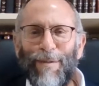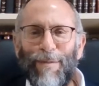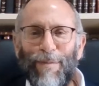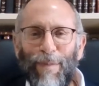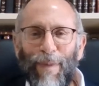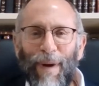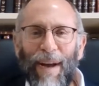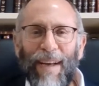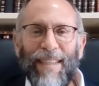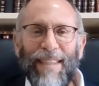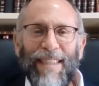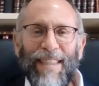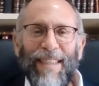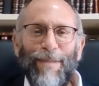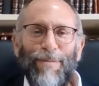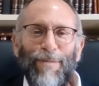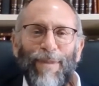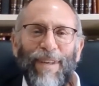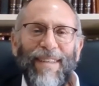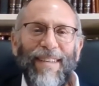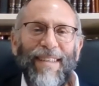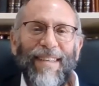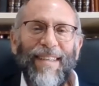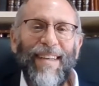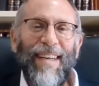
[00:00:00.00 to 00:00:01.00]
by
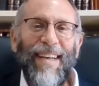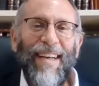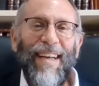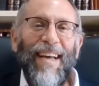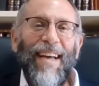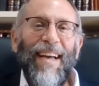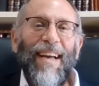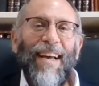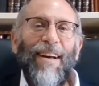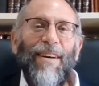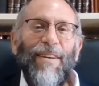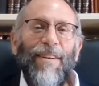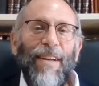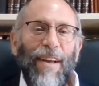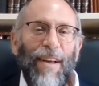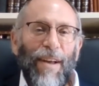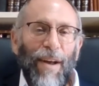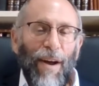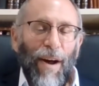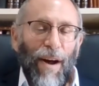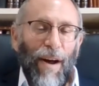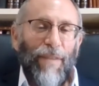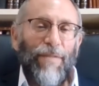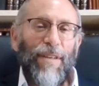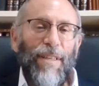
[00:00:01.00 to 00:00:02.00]
Simcha. Okay,
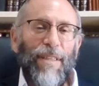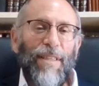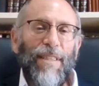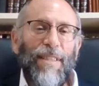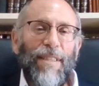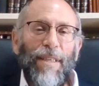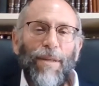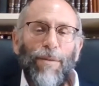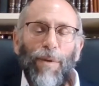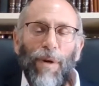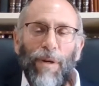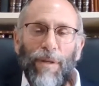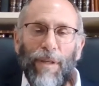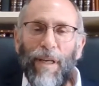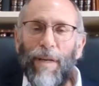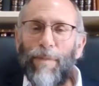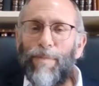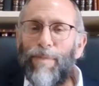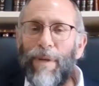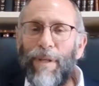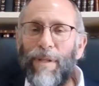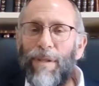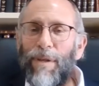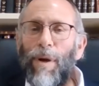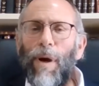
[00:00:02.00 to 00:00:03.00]
obviously while
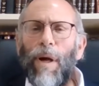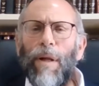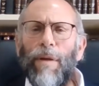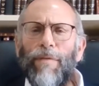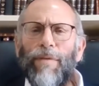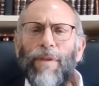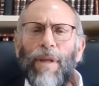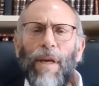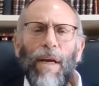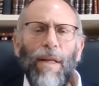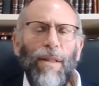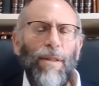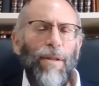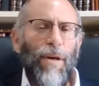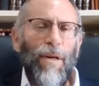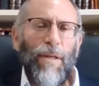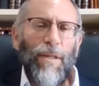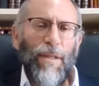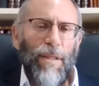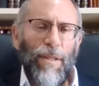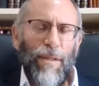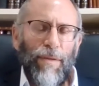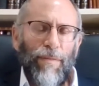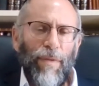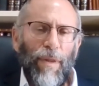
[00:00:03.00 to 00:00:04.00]
keeping to all of the
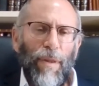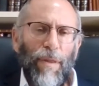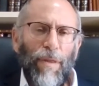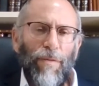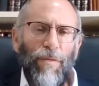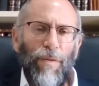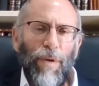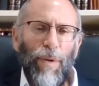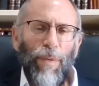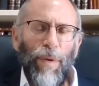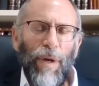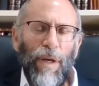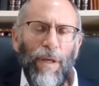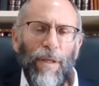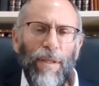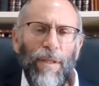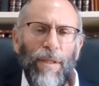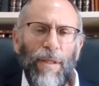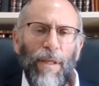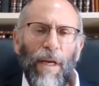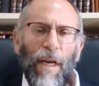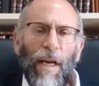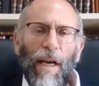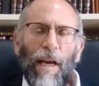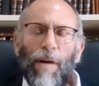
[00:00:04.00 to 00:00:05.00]
halachas of the 3
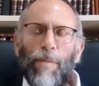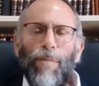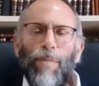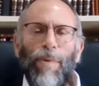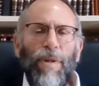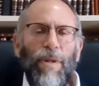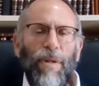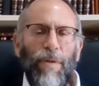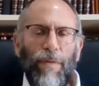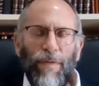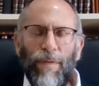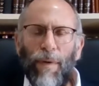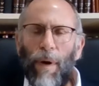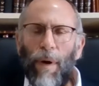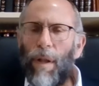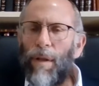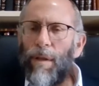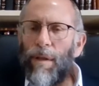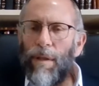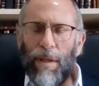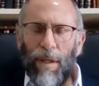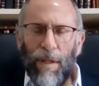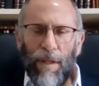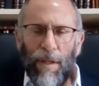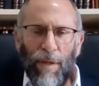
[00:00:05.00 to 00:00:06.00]
weeks, but to fall
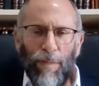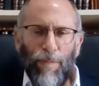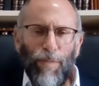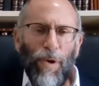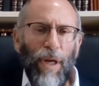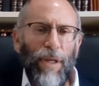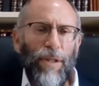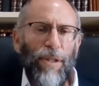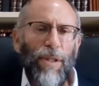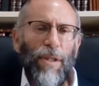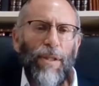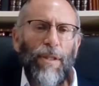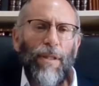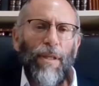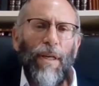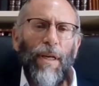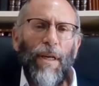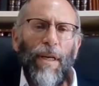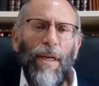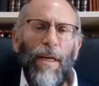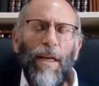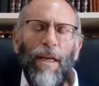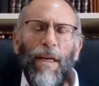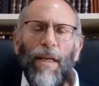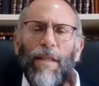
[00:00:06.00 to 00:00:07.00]
into depression,
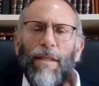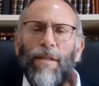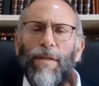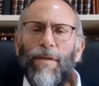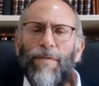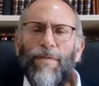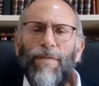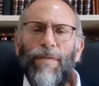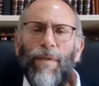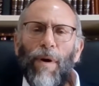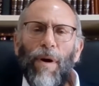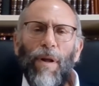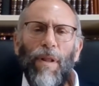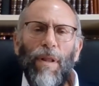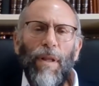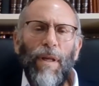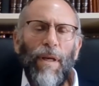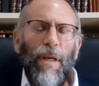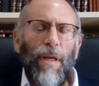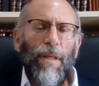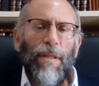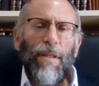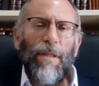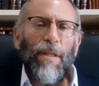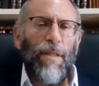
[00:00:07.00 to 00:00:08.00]
to fall
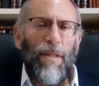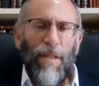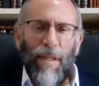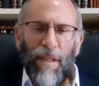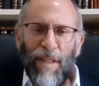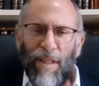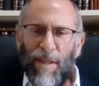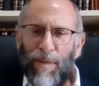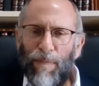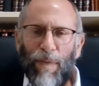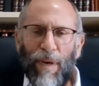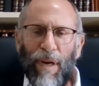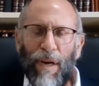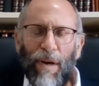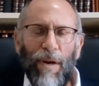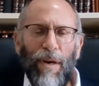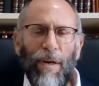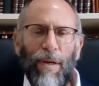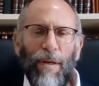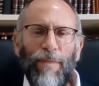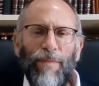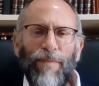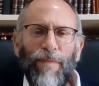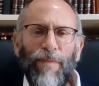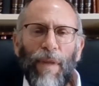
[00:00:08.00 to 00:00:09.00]
into
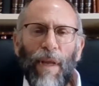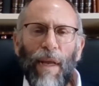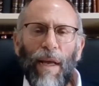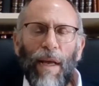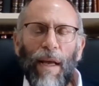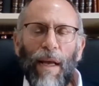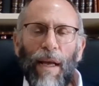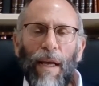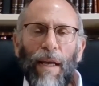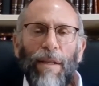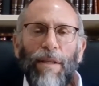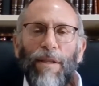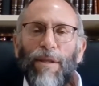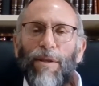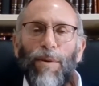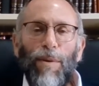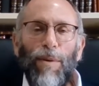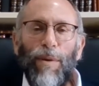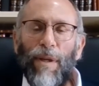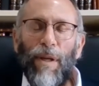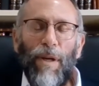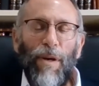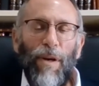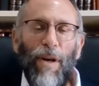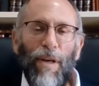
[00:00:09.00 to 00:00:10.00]
despair, is
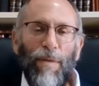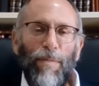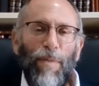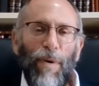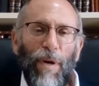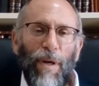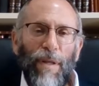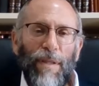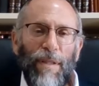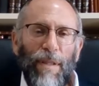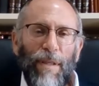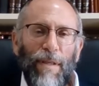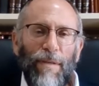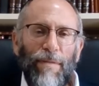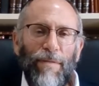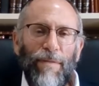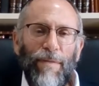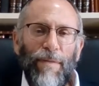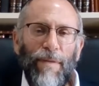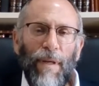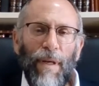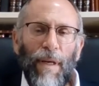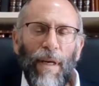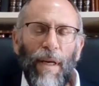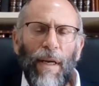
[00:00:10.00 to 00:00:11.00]
certainly not
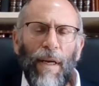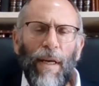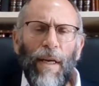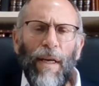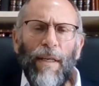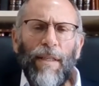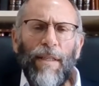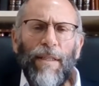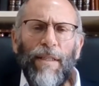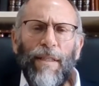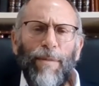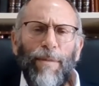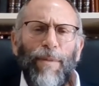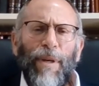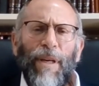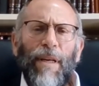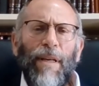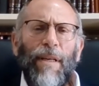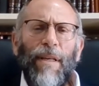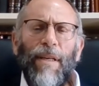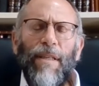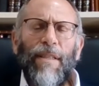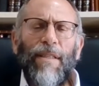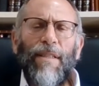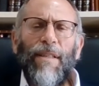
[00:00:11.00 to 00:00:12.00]
positive.
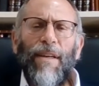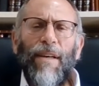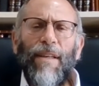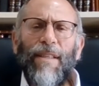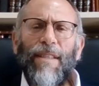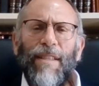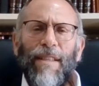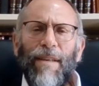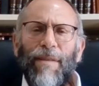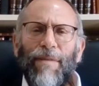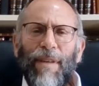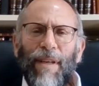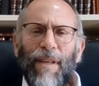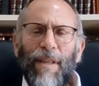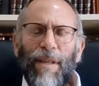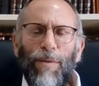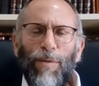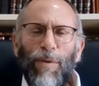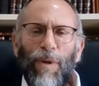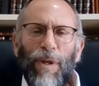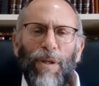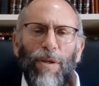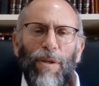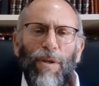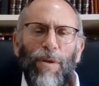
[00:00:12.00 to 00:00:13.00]
Simcha is not something that
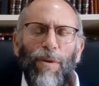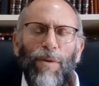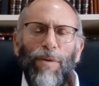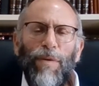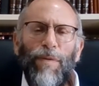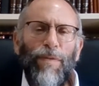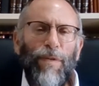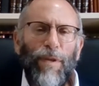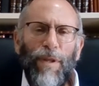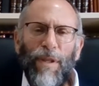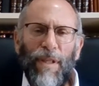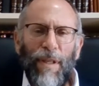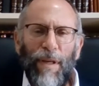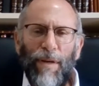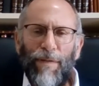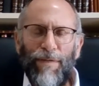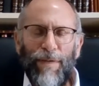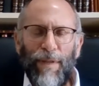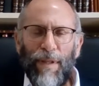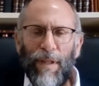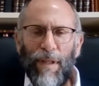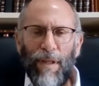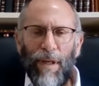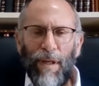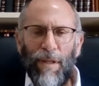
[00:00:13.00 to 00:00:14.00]
we do for
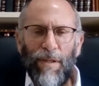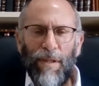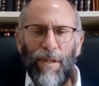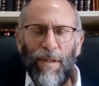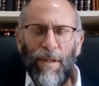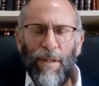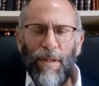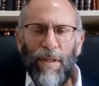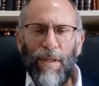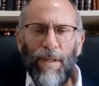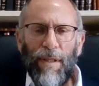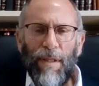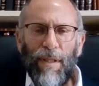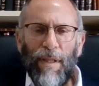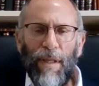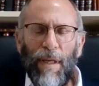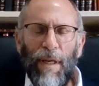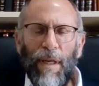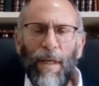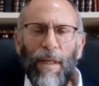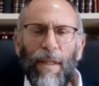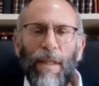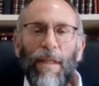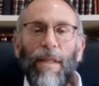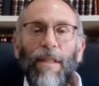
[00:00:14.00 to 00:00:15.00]
self-indulgence.
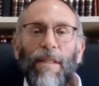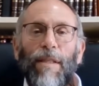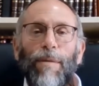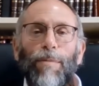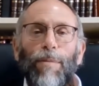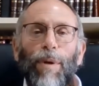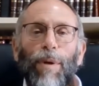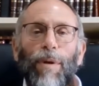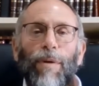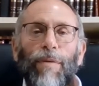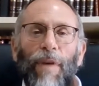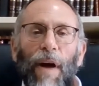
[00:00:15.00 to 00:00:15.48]
The Simcha